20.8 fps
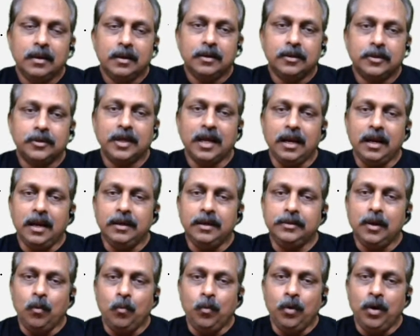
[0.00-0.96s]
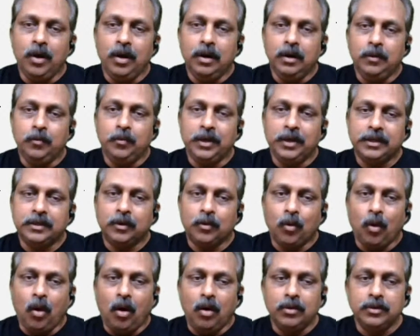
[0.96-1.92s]
Select the word with
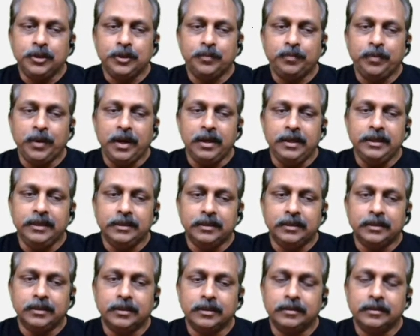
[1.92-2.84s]
wrong spelling.